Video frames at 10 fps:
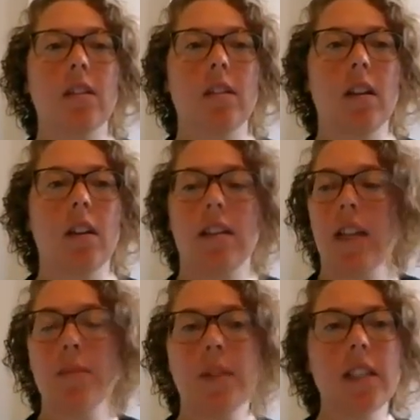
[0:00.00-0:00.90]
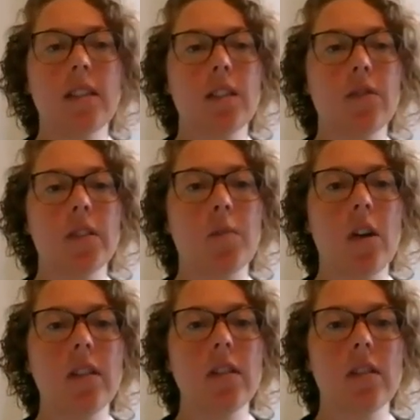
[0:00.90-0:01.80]
10 minutes to
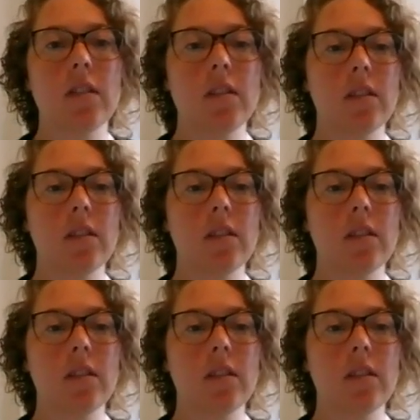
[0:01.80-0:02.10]
respond.